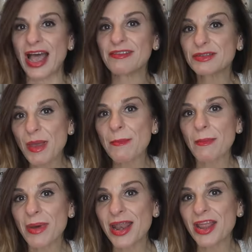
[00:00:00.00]
I've spent
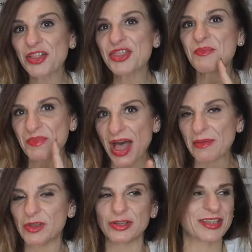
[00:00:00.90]
my money on them,
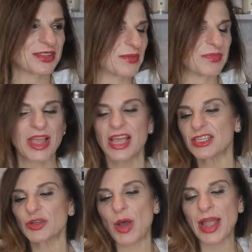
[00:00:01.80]
I'm using them.
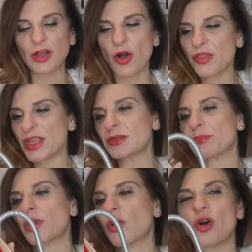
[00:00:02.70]
So I got these
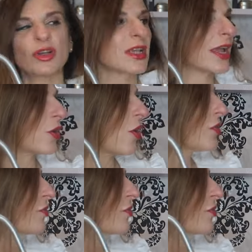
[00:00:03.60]
because I got